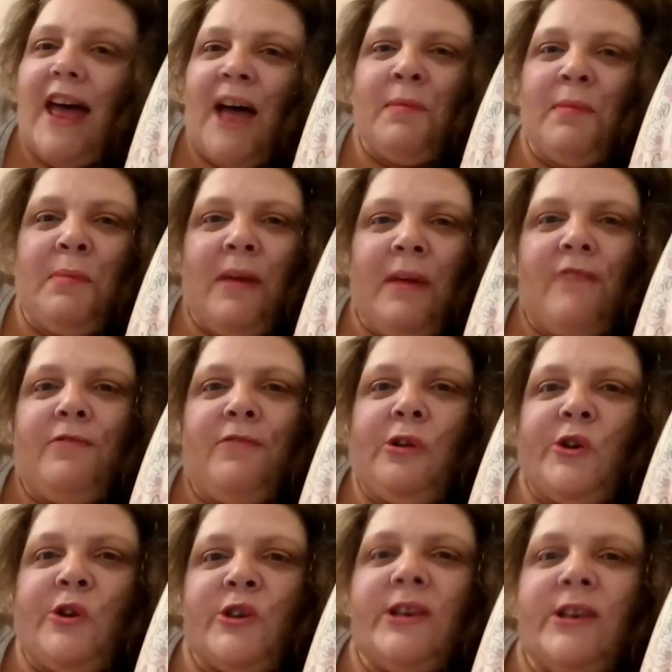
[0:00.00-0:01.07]
I'm a bit
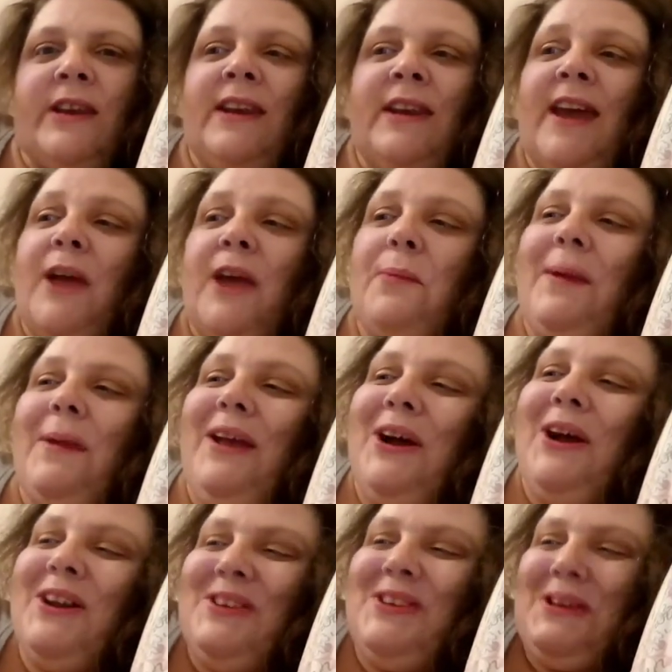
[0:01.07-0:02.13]
flustered now
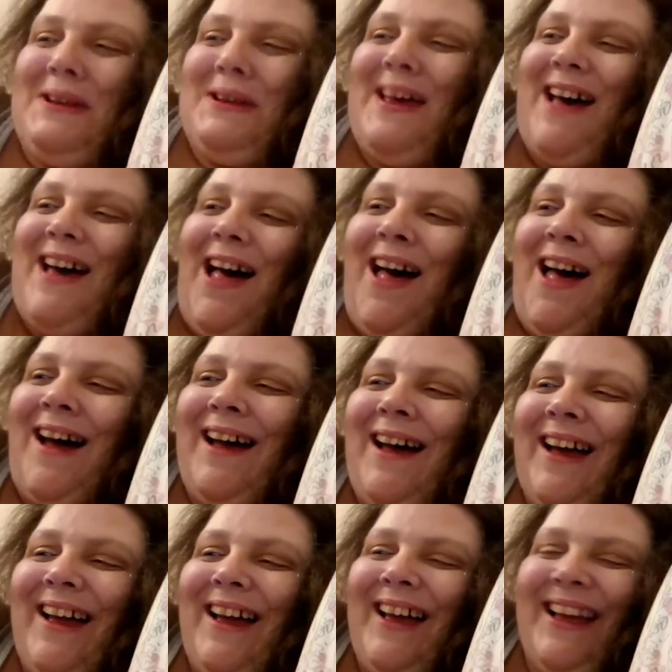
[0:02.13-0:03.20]
because of that.
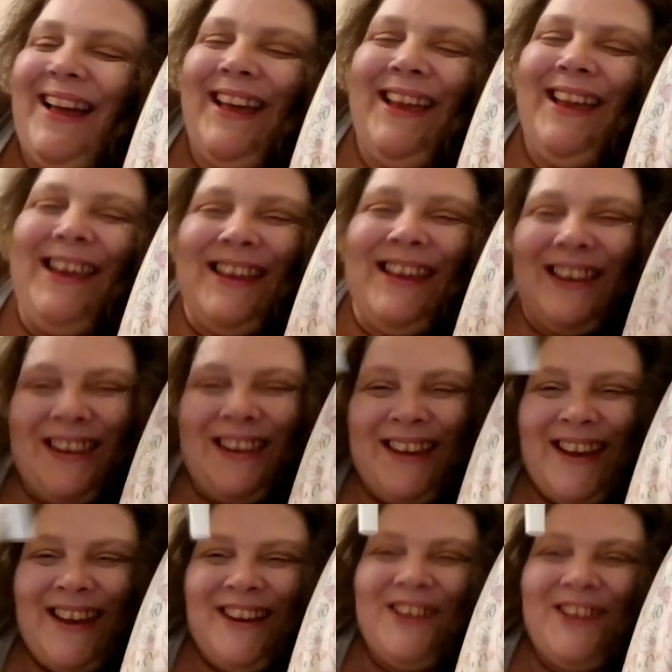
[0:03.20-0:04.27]
They
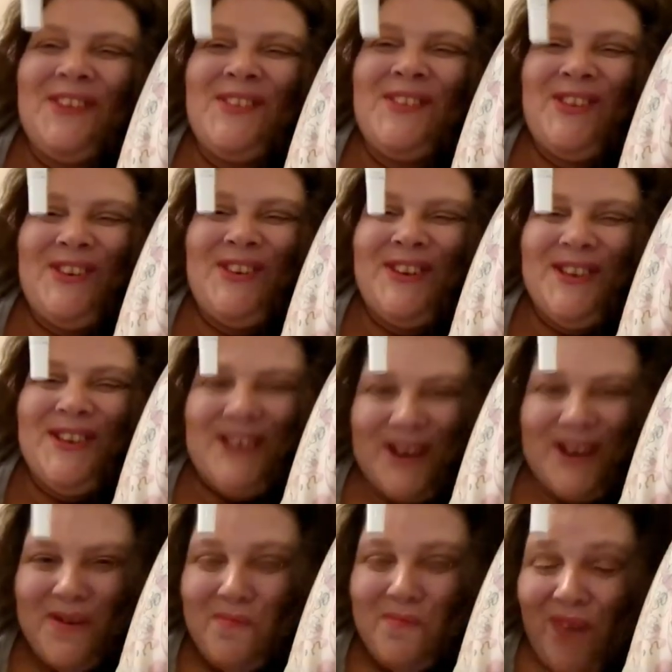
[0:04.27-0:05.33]
had
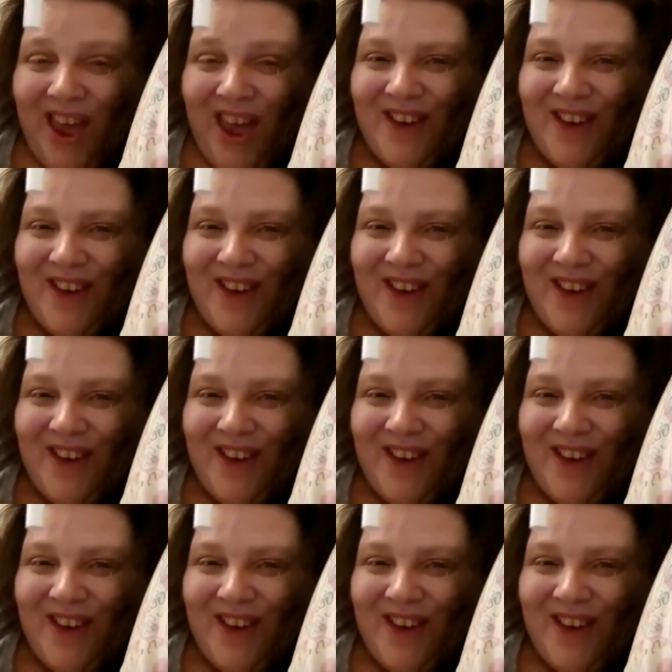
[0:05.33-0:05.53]
£102.